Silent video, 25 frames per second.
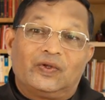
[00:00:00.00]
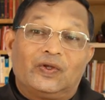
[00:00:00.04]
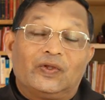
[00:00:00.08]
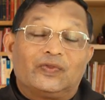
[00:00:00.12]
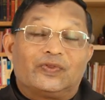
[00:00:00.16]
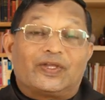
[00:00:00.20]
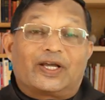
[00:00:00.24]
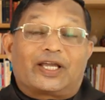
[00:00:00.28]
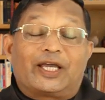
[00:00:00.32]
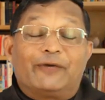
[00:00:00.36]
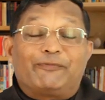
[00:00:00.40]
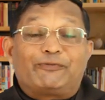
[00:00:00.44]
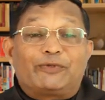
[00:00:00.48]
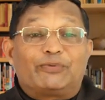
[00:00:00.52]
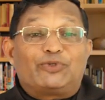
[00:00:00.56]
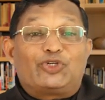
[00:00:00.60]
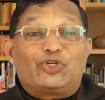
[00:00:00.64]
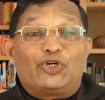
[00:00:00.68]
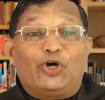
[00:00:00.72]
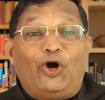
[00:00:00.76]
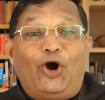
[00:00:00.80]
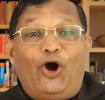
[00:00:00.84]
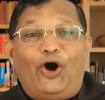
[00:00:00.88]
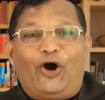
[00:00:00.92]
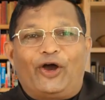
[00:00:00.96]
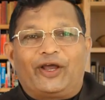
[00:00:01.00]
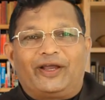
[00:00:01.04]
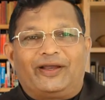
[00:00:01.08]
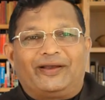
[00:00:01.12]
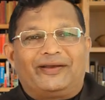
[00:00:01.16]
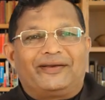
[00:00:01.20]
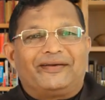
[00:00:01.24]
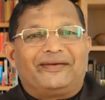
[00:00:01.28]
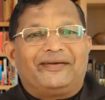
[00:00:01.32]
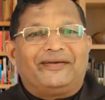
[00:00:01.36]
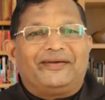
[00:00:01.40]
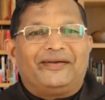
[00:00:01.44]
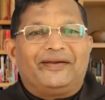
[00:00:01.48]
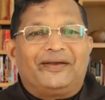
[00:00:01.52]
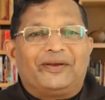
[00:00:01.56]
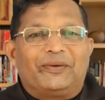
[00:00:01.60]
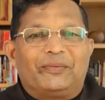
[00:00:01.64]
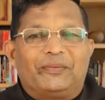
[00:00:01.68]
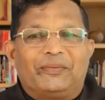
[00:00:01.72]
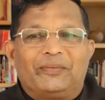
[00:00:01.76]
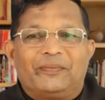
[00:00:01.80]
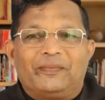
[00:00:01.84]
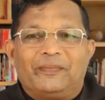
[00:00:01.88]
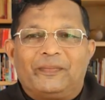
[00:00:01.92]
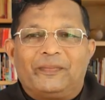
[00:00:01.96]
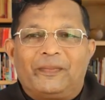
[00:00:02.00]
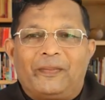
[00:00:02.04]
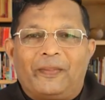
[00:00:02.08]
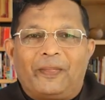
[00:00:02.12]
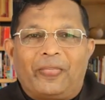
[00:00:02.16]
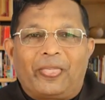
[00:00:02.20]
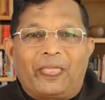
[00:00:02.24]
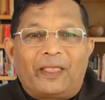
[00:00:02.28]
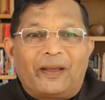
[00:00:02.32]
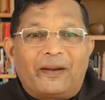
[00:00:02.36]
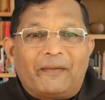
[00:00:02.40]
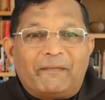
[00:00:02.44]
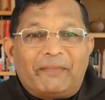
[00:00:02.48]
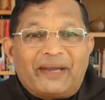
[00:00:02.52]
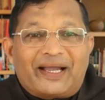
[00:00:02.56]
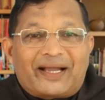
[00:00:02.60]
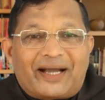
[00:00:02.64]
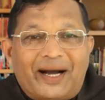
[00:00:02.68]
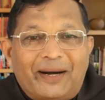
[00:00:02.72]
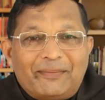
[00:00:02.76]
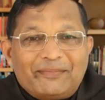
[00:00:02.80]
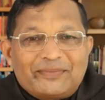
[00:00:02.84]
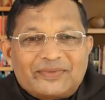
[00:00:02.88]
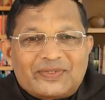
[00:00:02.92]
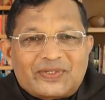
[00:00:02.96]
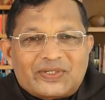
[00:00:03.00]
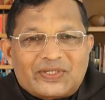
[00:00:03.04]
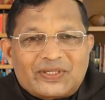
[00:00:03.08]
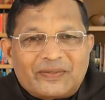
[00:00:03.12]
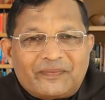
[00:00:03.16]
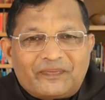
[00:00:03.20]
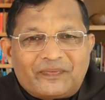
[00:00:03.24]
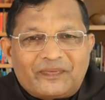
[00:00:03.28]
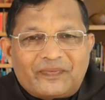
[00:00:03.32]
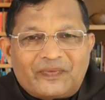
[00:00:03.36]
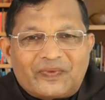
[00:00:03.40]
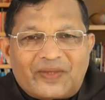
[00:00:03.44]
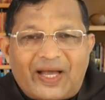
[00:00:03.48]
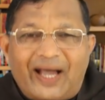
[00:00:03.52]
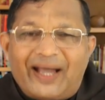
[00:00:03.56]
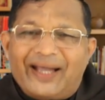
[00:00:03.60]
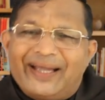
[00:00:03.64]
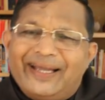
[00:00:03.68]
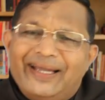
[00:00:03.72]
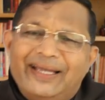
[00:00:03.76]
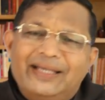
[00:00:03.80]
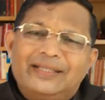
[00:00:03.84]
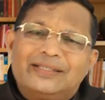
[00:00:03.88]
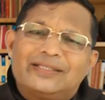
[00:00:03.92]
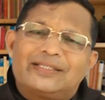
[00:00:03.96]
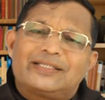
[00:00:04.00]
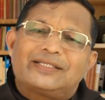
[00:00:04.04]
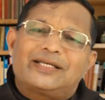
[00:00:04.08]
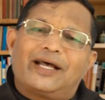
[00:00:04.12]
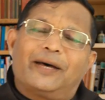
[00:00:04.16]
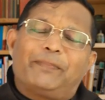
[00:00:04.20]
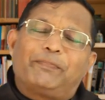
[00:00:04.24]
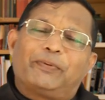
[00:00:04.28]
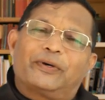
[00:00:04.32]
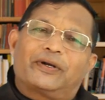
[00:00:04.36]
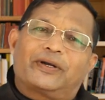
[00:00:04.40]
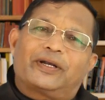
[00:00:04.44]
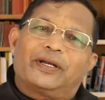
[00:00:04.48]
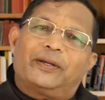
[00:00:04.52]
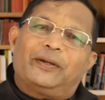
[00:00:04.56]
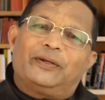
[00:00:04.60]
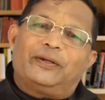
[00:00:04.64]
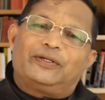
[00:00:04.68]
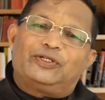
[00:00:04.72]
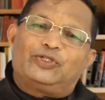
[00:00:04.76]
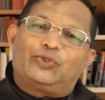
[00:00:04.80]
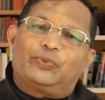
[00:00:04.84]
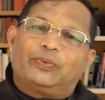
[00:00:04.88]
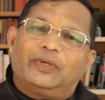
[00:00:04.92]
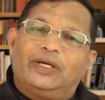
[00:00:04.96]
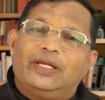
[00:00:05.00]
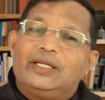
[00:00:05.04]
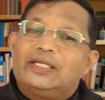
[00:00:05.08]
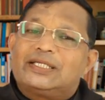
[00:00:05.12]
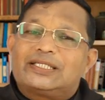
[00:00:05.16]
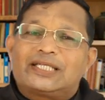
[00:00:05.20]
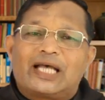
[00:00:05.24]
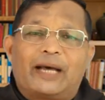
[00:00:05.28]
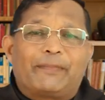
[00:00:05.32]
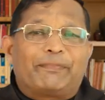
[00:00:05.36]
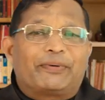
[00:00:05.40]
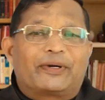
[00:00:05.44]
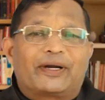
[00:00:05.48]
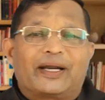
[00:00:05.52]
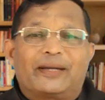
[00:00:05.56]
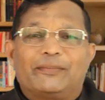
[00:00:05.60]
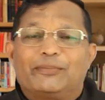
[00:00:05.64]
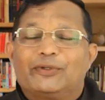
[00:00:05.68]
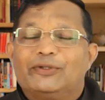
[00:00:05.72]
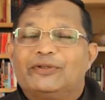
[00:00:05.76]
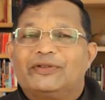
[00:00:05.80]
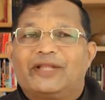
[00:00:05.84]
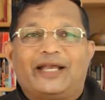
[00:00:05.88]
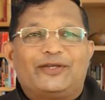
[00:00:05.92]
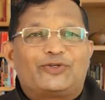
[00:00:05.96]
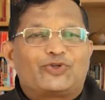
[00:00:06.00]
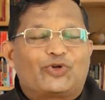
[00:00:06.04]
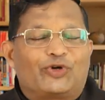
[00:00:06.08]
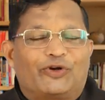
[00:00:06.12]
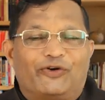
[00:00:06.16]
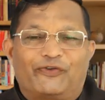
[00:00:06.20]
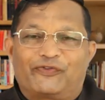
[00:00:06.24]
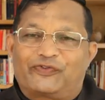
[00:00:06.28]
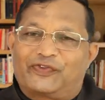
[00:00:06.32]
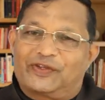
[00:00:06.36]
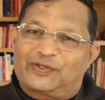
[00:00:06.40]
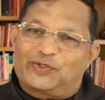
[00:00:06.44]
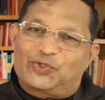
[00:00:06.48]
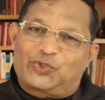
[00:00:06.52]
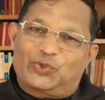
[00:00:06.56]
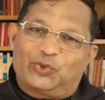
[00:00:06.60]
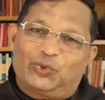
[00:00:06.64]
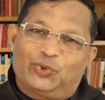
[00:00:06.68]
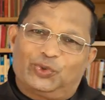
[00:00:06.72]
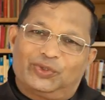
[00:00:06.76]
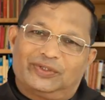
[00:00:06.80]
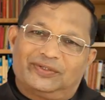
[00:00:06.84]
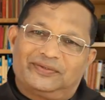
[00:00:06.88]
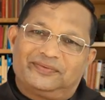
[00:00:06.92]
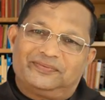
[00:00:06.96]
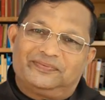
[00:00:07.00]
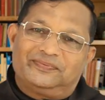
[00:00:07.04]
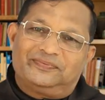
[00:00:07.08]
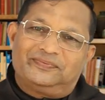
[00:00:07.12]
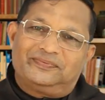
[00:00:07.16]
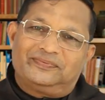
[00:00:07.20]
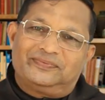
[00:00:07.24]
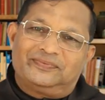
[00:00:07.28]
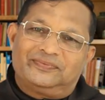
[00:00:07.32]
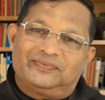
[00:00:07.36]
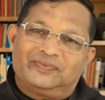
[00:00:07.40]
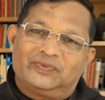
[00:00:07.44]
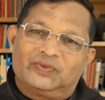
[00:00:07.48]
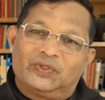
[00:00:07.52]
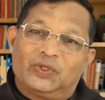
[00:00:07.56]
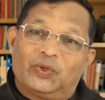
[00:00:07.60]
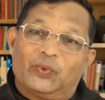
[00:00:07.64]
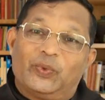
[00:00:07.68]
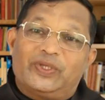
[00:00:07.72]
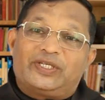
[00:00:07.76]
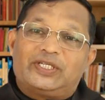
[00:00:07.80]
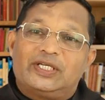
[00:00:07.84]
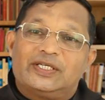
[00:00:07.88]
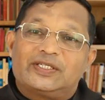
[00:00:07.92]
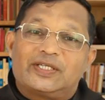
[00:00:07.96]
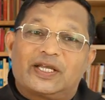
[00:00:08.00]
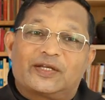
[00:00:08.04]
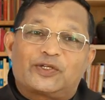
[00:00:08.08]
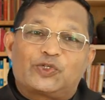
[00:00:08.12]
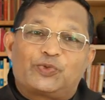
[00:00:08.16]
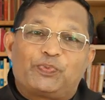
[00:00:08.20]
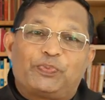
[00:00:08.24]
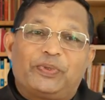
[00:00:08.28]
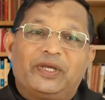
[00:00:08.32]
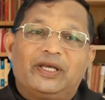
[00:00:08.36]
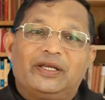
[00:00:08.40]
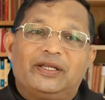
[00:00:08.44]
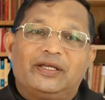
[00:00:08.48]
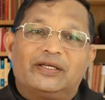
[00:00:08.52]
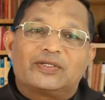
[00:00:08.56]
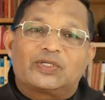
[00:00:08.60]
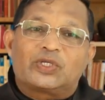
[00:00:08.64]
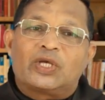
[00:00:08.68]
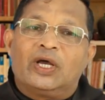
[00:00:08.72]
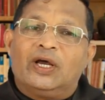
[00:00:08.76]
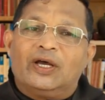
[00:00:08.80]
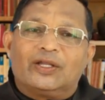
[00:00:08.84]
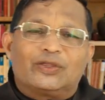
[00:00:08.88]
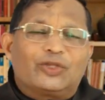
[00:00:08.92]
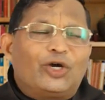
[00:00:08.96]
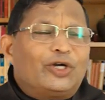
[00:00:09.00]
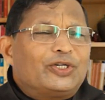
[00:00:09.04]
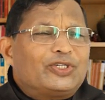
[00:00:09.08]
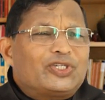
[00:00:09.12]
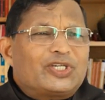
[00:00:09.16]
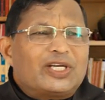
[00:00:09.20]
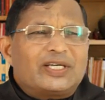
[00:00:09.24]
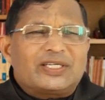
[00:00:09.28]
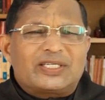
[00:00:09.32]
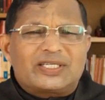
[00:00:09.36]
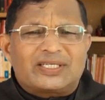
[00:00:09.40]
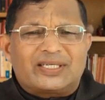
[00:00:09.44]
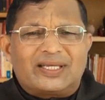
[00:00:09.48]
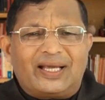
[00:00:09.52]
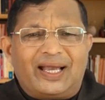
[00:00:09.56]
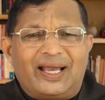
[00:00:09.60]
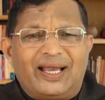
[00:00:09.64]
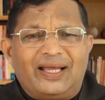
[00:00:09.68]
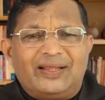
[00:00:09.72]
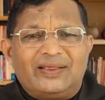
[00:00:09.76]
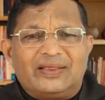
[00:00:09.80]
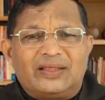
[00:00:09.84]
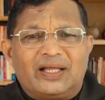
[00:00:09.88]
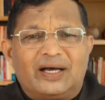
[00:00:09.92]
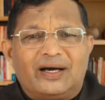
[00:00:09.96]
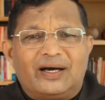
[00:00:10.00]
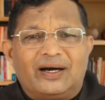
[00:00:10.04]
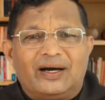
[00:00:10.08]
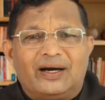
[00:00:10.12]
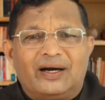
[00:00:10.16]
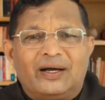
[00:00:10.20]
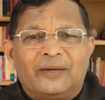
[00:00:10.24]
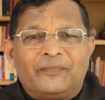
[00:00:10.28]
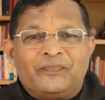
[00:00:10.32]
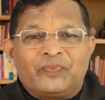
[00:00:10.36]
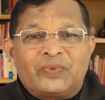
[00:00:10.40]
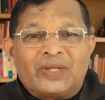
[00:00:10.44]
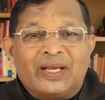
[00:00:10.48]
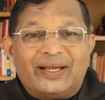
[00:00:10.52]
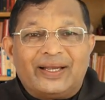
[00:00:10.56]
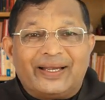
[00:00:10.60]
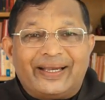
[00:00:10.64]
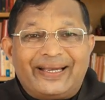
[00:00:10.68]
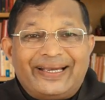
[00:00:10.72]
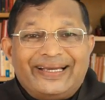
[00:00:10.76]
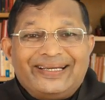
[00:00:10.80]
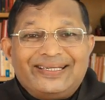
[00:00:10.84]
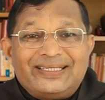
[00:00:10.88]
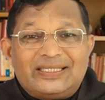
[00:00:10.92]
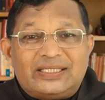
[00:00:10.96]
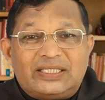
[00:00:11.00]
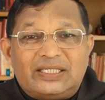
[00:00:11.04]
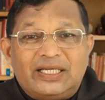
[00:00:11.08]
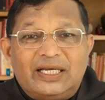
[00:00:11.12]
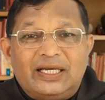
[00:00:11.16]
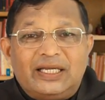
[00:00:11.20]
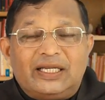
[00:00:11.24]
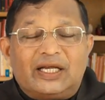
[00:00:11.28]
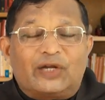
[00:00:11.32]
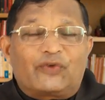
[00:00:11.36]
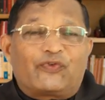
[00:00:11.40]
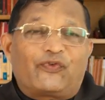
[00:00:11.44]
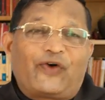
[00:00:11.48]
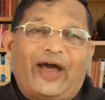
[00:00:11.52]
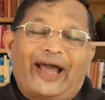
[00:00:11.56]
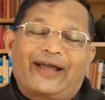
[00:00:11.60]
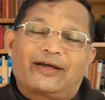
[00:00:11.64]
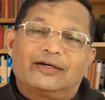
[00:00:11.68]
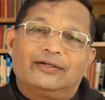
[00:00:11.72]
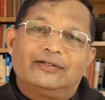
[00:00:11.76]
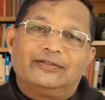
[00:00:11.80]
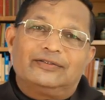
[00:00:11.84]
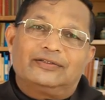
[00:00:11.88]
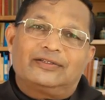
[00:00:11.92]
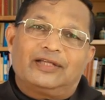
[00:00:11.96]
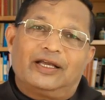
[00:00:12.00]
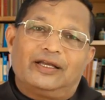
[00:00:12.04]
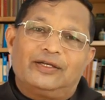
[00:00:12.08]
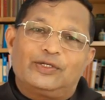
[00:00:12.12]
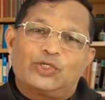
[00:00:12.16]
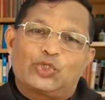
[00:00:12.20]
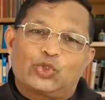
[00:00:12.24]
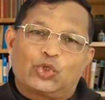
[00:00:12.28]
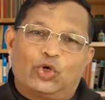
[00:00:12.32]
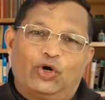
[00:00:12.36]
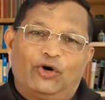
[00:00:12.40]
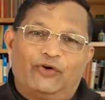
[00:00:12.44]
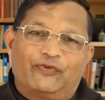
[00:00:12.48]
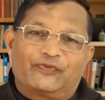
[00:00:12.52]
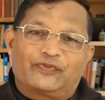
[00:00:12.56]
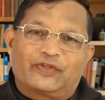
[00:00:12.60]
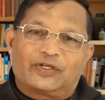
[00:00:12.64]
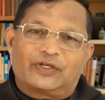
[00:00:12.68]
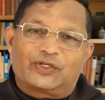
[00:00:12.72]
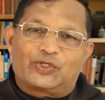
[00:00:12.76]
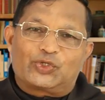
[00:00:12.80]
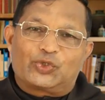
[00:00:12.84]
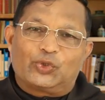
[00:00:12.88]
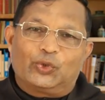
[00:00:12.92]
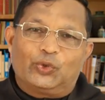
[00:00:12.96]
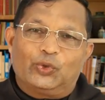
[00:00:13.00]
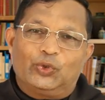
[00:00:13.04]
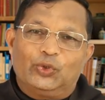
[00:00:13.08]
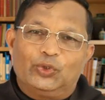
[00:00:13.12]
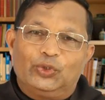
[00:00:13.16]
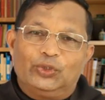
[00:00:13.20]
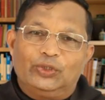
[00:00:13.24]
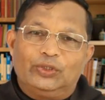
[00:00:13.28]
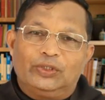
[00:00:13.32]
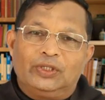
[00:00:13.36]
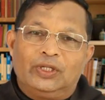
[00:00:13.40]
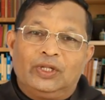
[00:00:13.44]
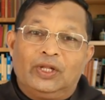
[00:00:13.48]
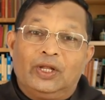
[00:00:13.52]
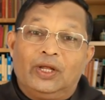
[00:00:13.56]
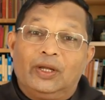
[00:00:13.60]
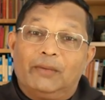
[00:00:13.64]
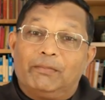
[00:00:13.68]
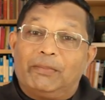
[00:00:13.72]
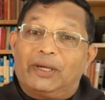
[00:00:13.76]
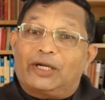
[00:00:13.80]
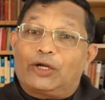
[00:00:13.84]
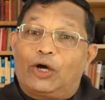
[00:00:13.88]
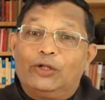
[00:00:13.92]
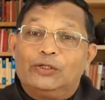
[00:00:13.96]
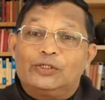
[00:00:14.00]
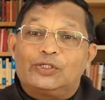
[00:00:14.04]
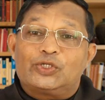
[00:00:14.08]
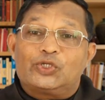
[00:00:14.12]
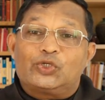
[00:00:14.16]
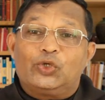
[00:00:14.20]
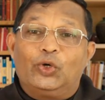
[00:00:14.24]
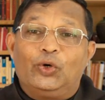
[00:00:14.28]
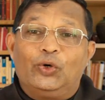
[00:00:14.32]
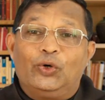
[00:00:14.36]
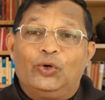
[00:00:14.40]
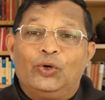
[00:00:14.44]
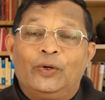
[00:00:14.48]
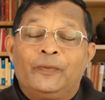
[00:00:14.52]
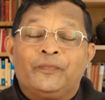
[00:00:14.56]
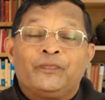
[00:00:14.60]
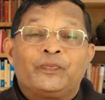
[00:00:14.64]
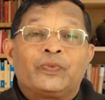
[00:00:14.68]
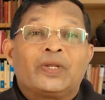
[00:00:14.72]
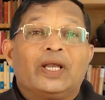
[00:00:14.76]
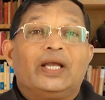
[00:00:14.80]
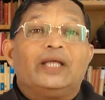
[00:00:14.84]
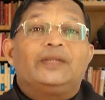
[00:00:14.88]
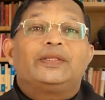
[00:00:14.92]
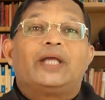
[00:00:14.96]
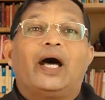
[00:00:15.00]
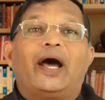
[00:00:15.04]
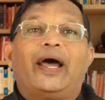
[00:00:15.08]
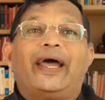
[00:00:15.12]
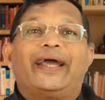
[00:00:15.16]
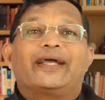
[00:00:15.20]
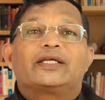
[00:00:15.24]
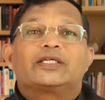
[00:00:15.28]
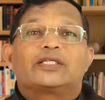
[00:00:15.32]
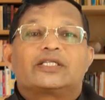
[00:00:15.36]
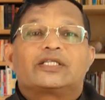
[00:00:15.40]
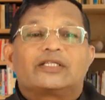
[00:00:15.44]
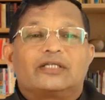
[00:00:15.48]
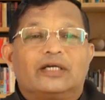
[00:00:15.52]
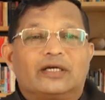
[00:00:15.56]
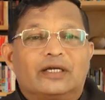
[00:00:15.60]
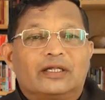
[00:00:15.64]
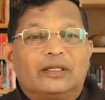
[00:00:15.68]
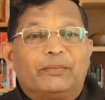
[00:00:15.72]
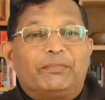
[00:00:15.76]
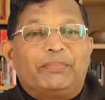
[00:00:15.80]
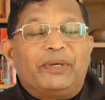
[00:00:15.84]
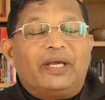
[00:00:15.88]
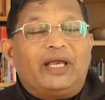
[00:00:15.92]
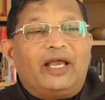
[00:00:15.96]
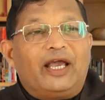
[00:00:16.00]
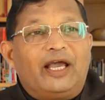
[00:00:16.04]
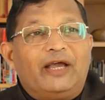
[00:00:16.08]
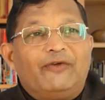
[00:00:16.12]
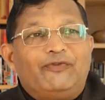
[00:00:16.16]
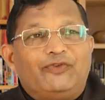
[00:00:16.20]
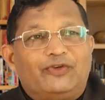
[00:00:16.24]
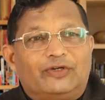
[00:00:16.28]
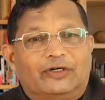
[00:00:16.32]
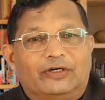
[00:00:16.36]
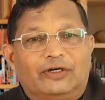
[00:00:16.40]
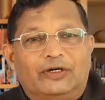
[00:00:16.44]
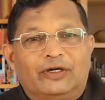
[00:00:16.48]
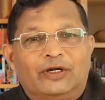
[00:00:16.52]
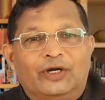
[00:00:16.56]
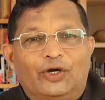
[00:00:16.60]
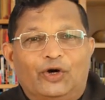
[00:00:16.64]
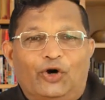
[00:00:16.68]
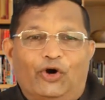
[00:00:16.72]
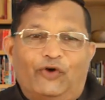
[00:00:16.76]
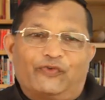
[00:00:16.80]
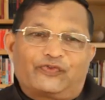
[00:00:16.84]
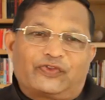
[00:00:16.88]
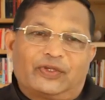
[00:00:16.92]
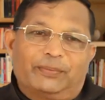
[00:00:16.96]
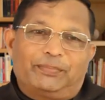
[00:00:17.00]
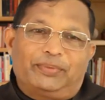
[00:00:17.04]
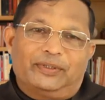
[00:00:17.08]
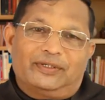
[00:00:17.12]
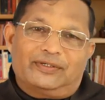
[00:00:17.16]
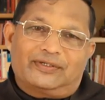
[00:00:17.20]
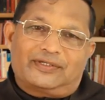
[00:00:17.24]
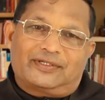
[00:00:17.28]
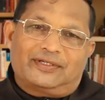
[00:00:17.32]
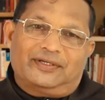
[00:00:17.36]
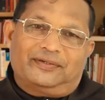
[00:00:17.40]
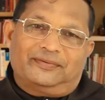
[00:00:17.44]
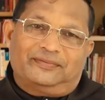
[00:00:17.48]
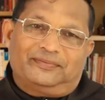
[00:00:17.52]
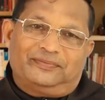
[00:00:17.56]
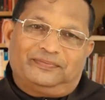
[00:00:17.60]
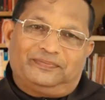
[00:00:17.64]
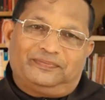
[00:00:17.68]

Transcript: The gift of joy becomes the inseparable nature of the soul, which is experienced not just in the interior faculties of the soul, but also in the external behavior of the person.